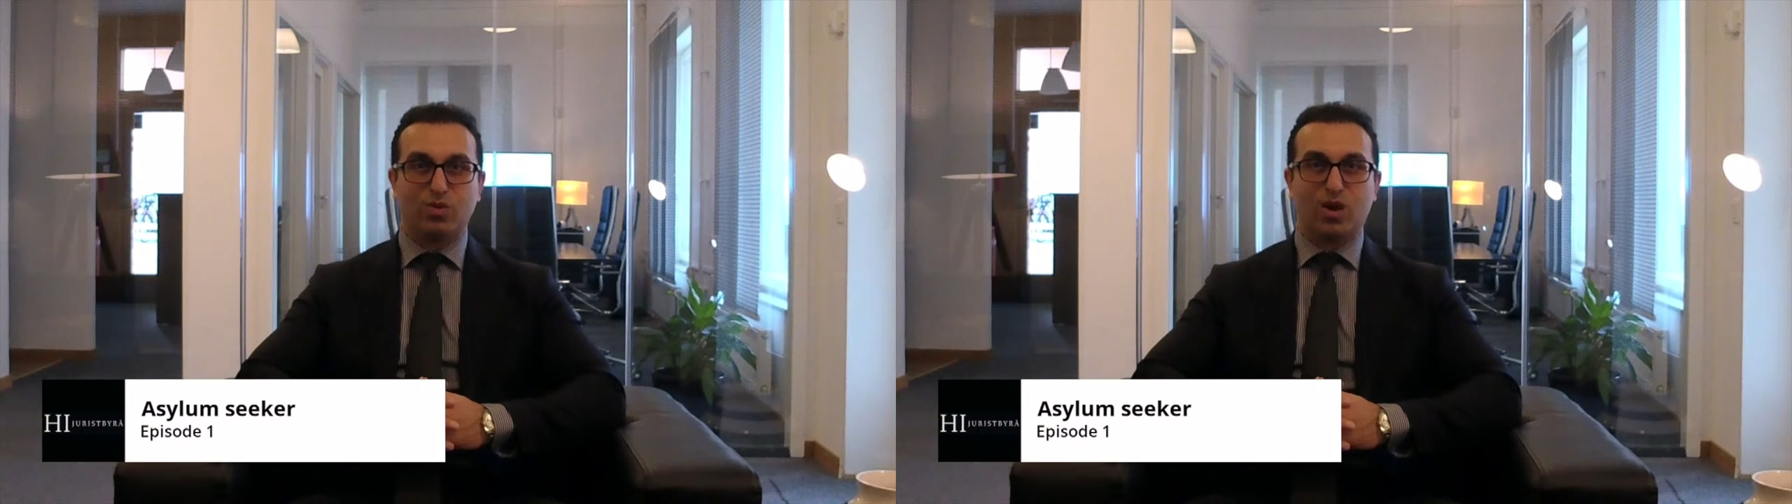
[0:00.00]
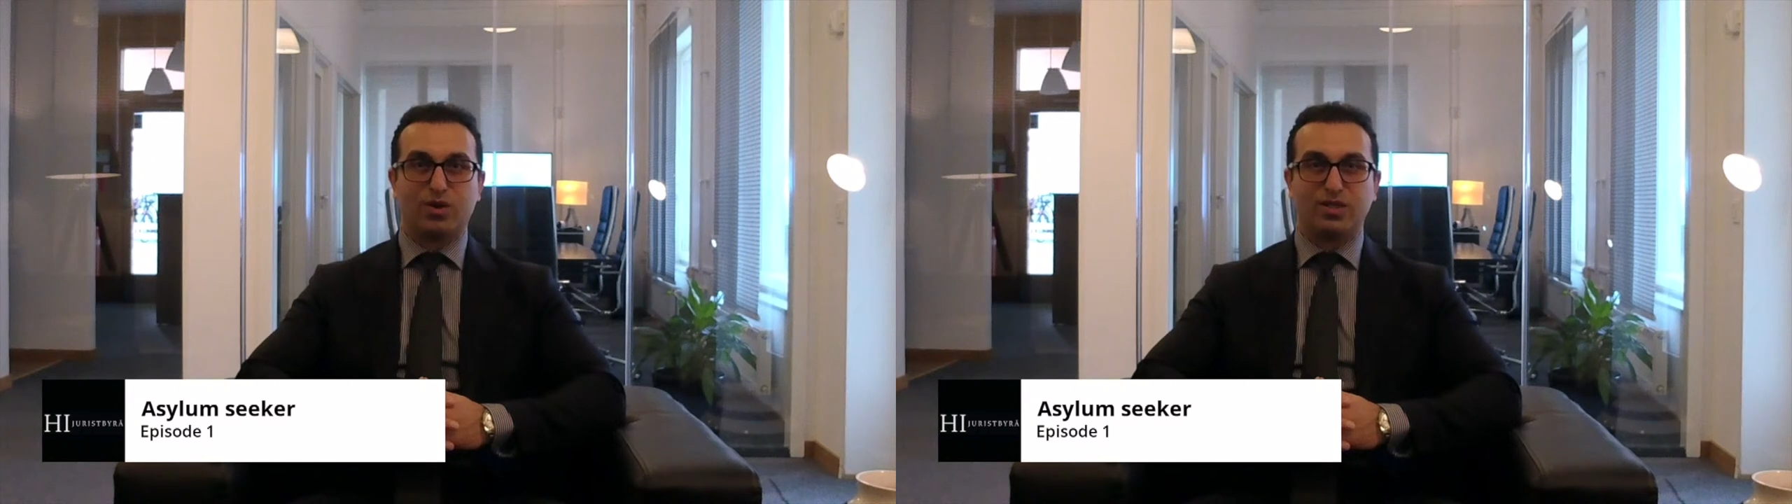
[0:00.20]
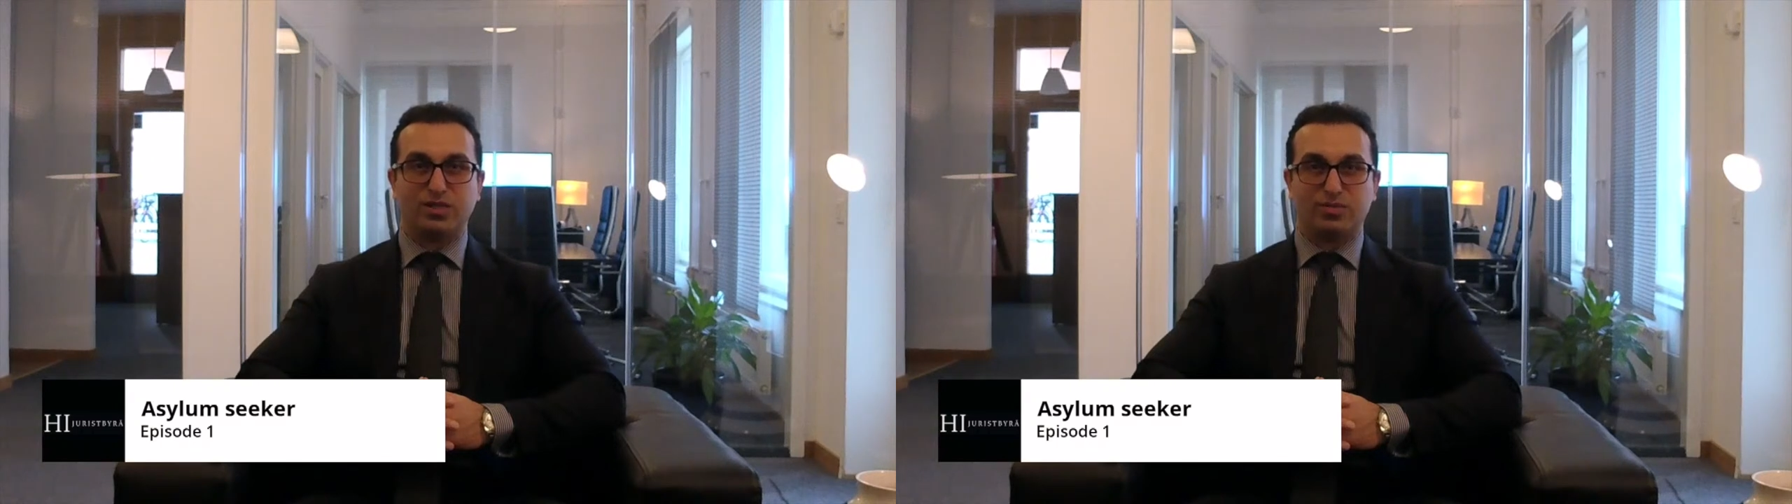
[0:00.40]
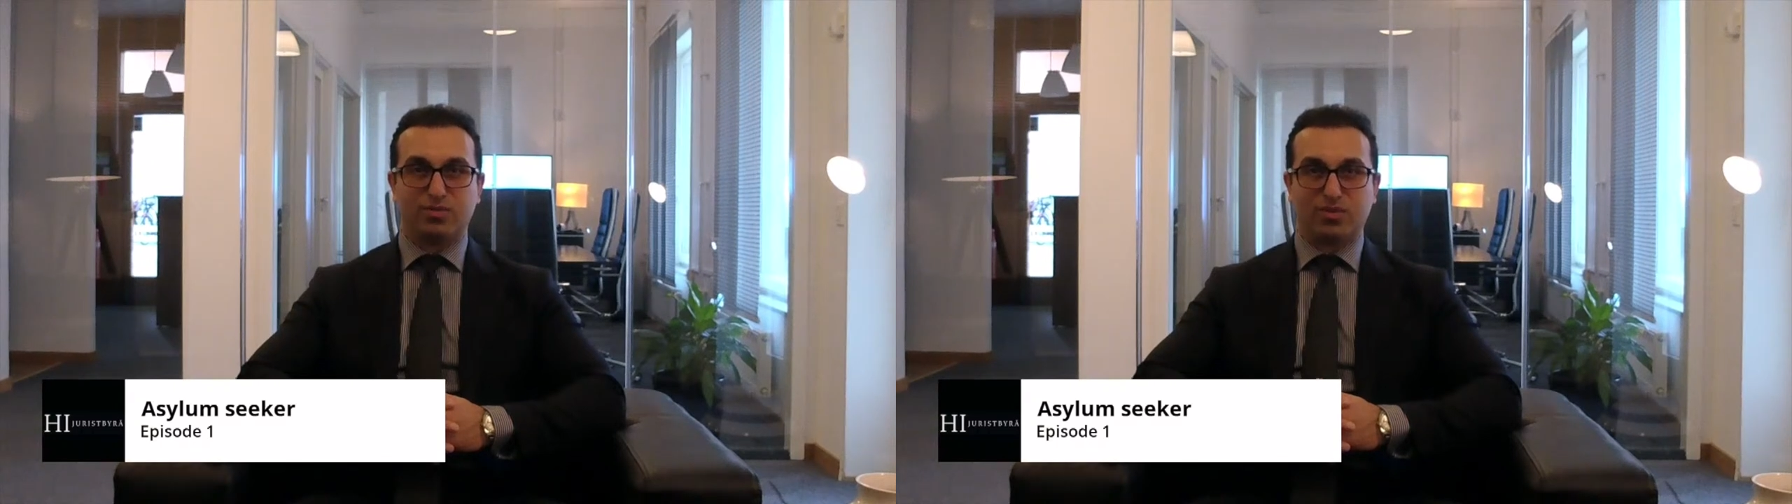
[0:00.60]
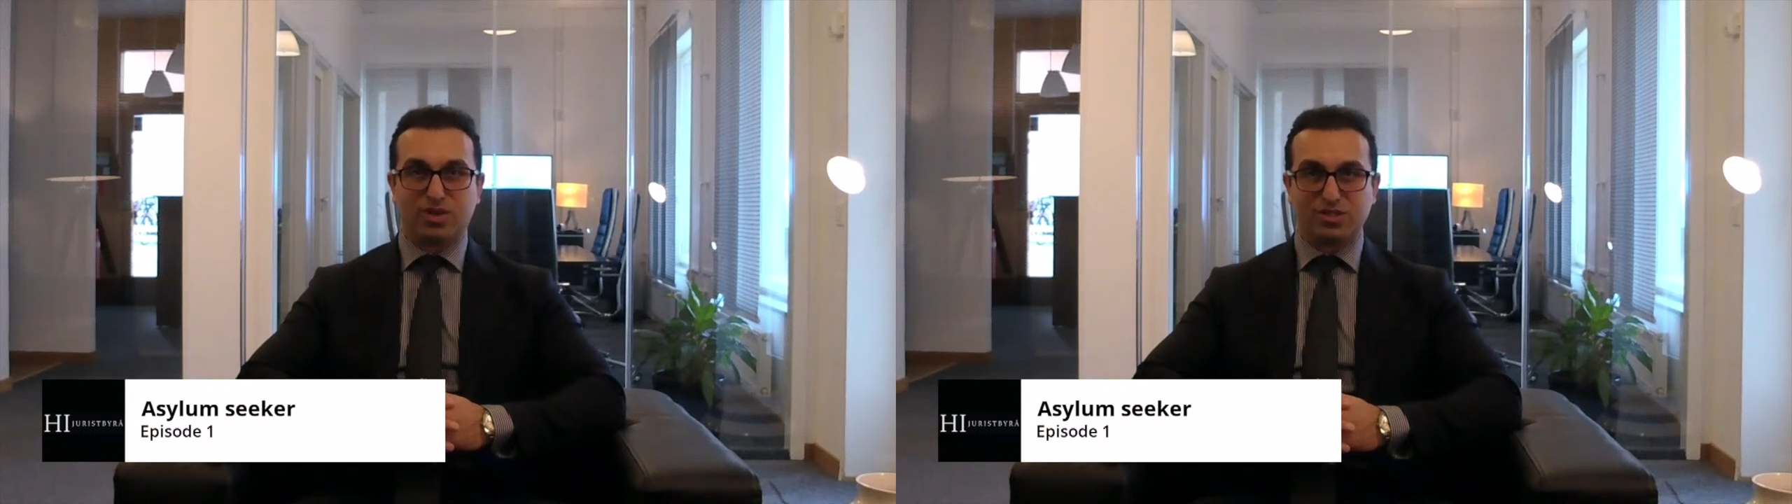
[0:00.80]
who are in the
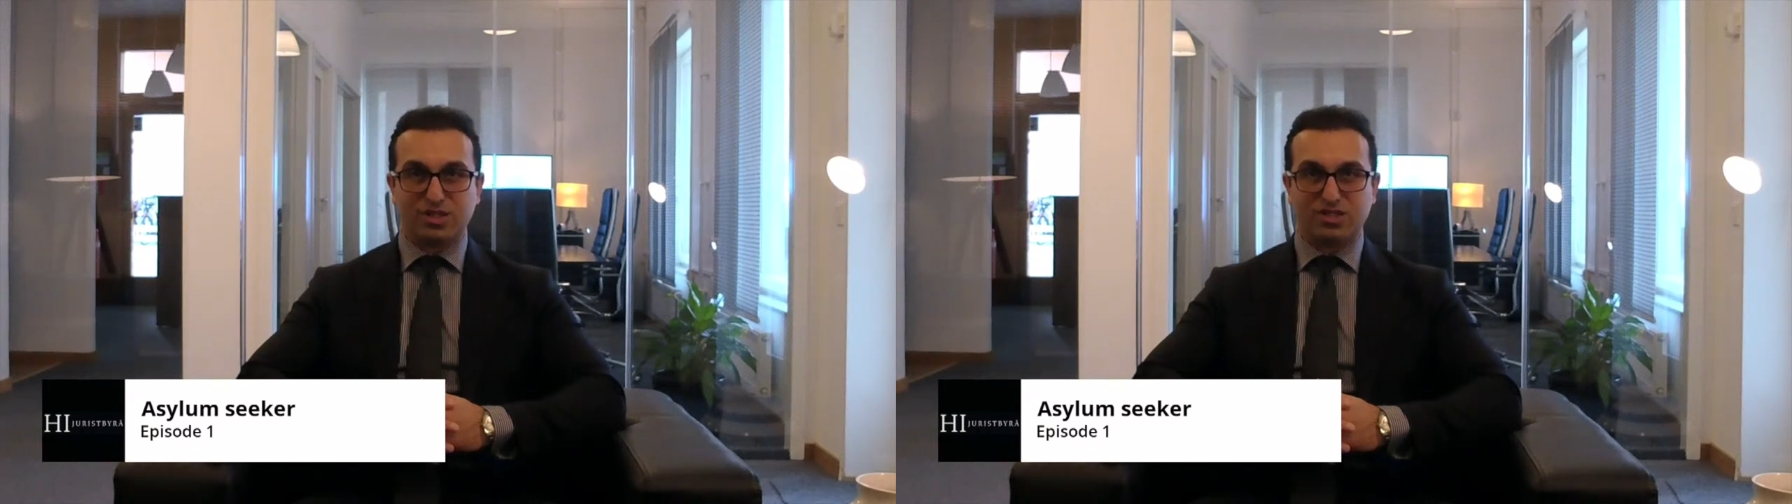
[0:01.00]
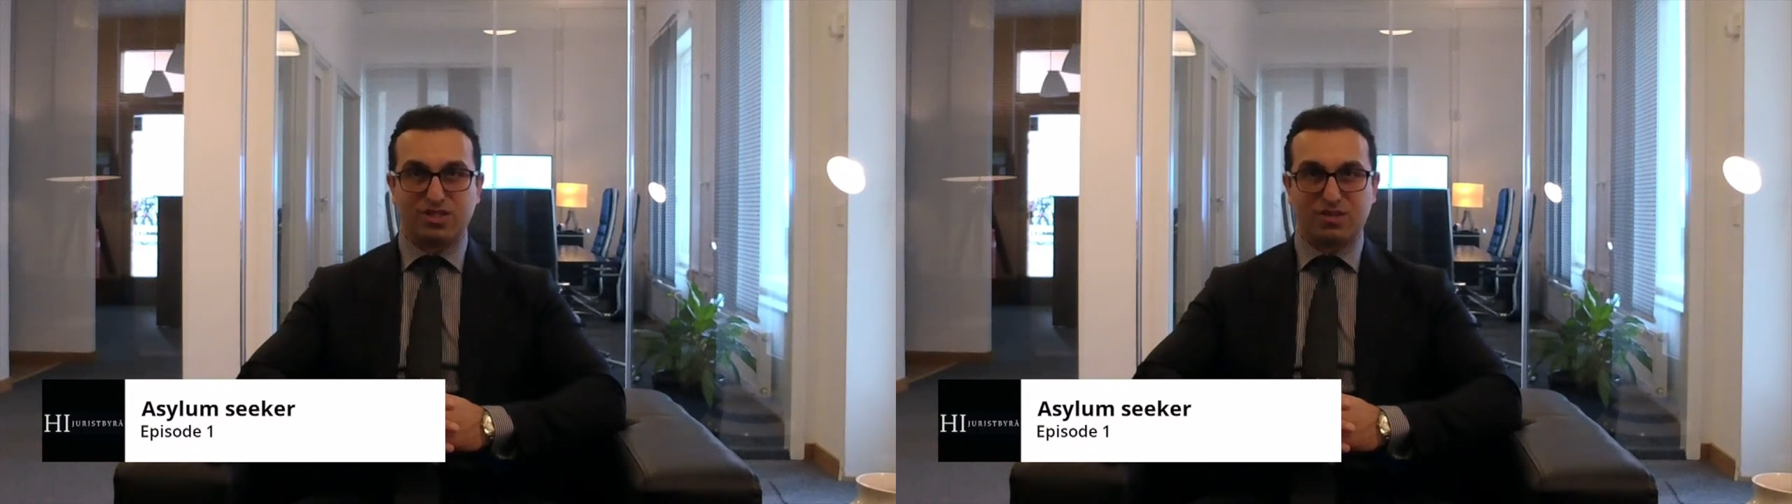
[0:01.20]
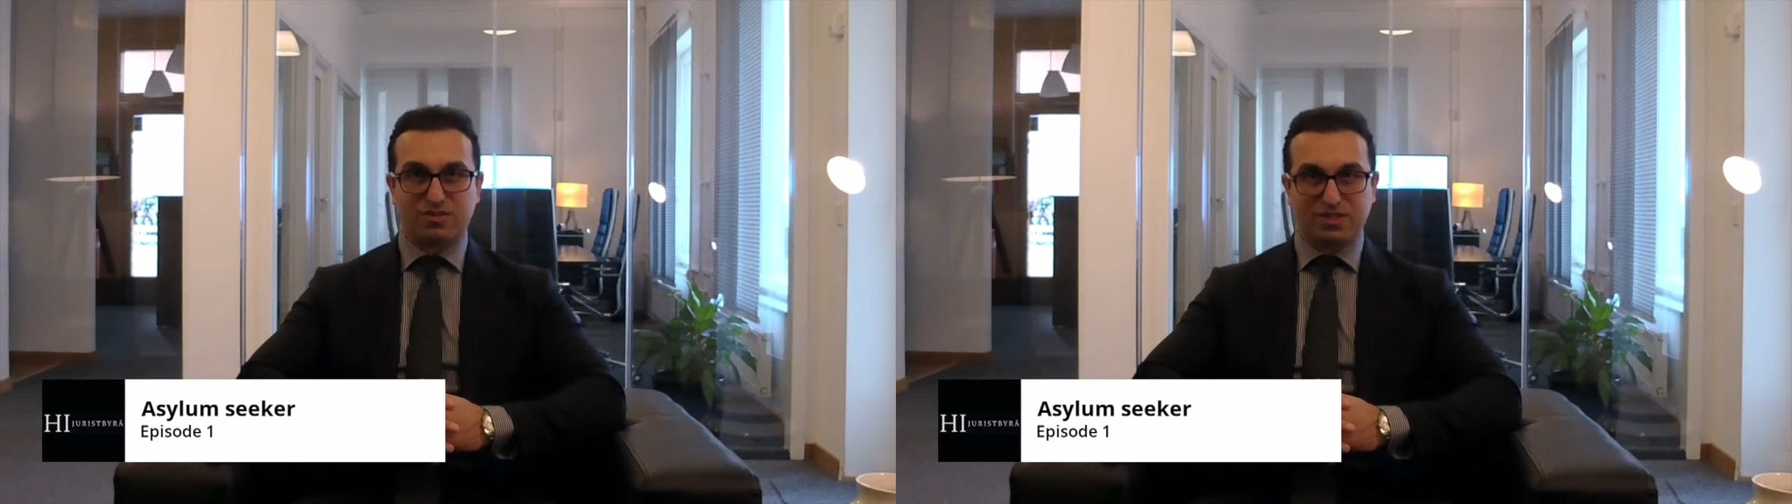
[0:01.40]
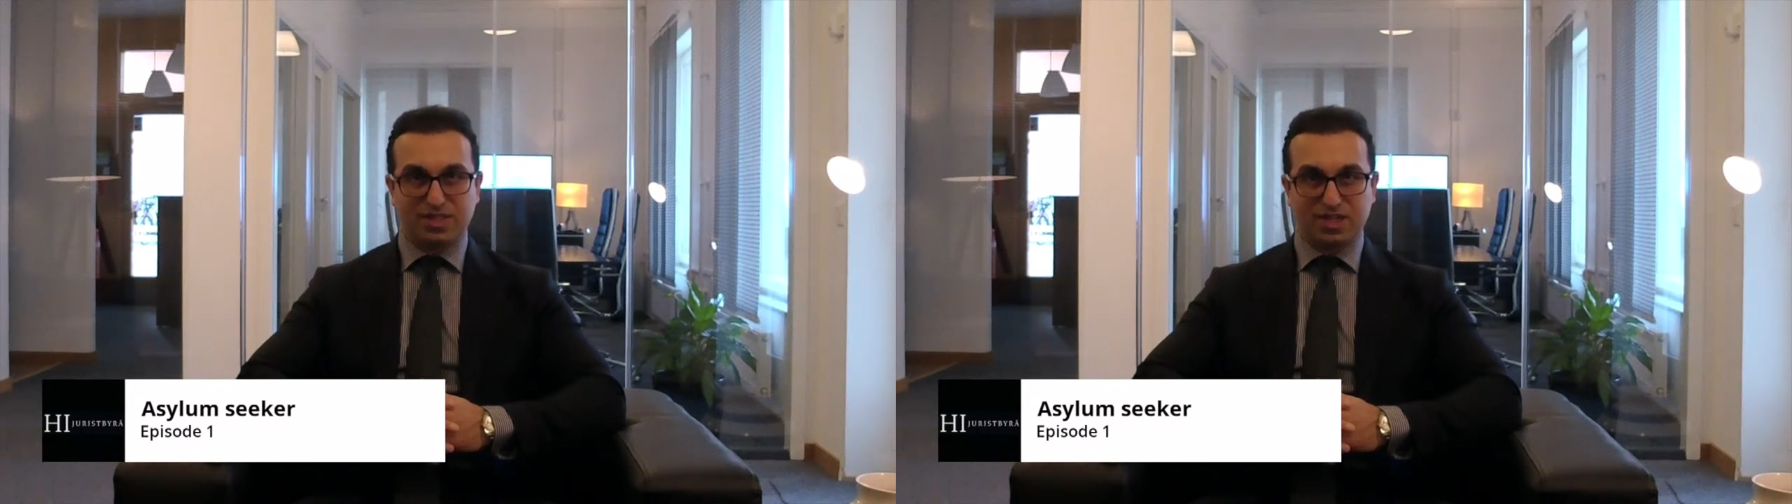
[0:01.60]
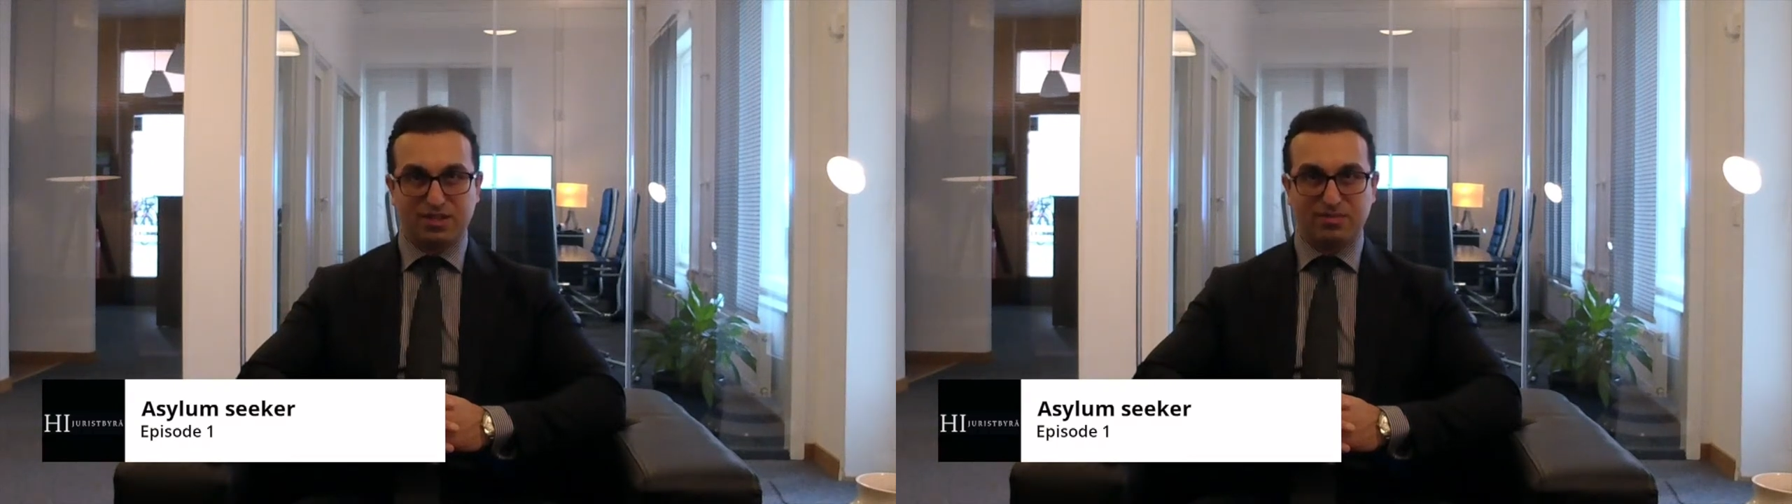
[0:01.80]
process of
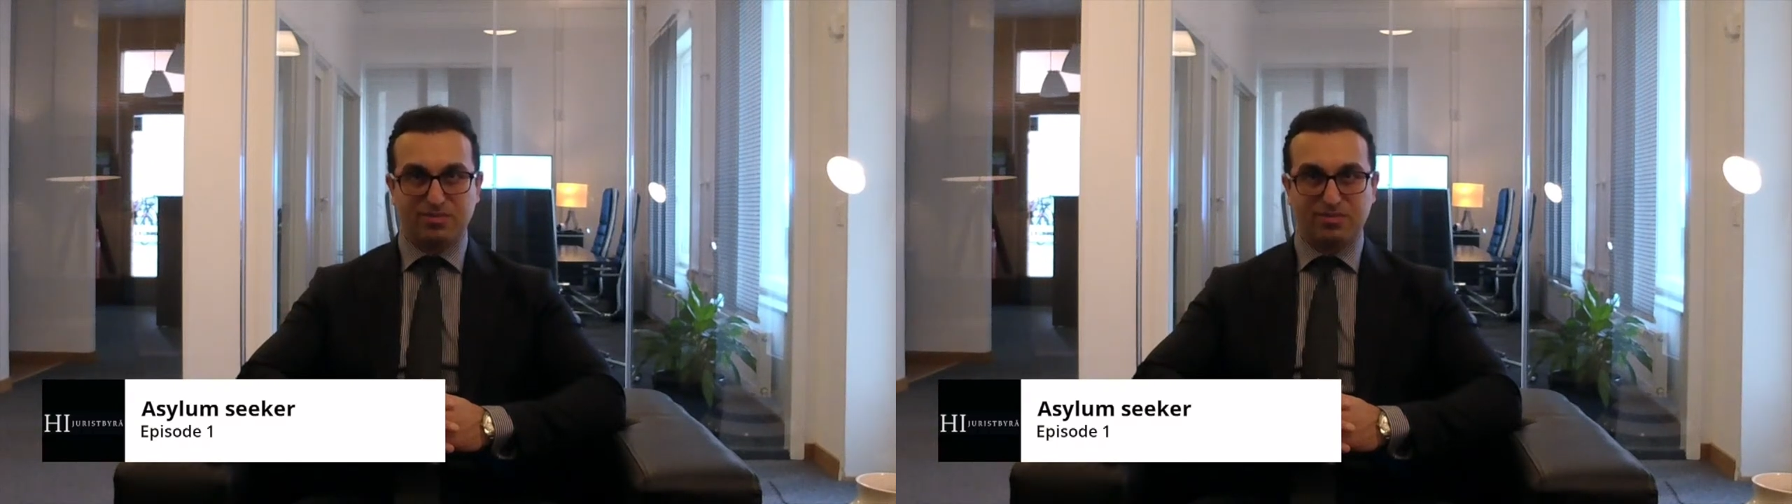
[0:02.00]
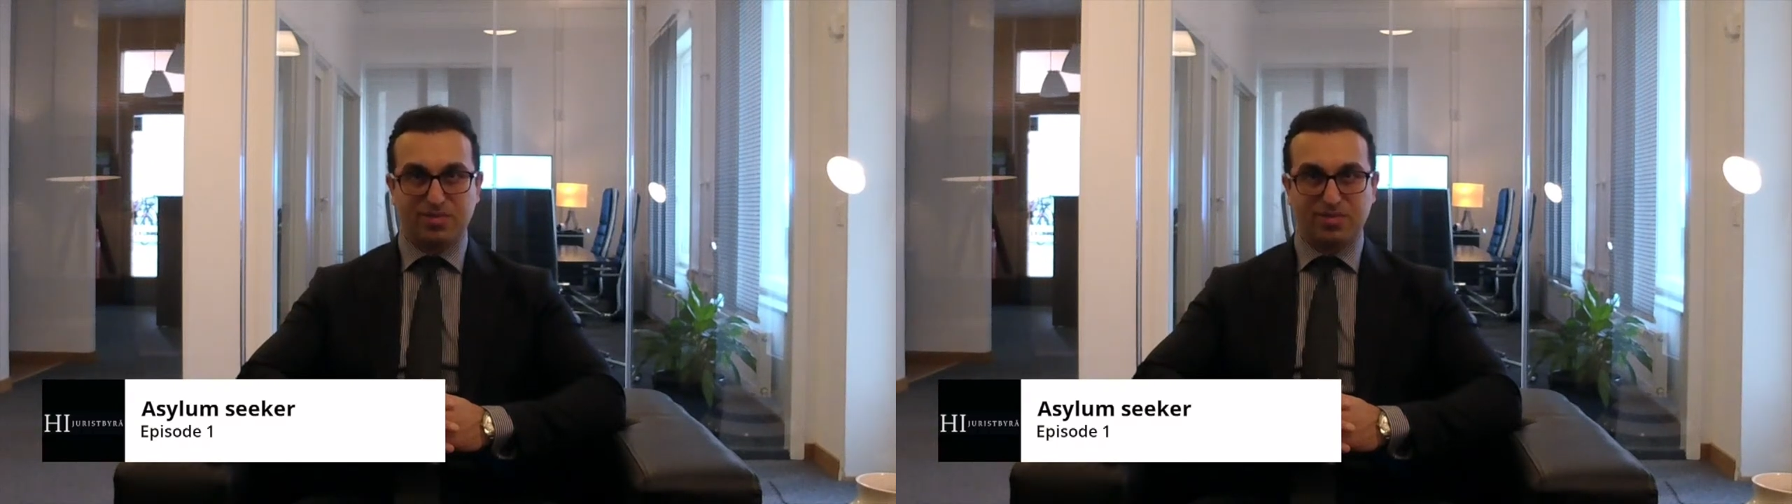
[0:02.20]
asylum.